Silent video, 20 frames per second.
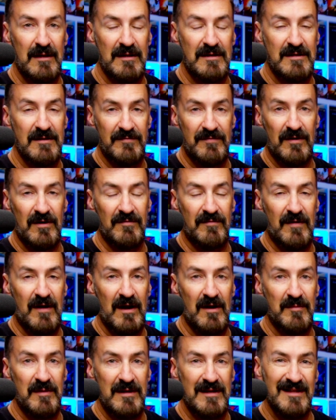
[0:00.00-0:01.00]
a different
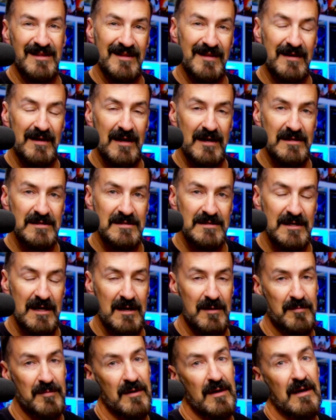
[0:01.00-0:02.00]
environment in the next
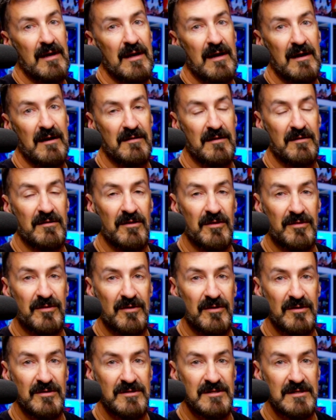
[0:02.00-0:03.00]
step, and in the
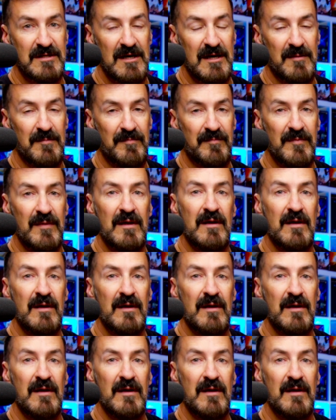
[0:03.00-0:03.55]
third step,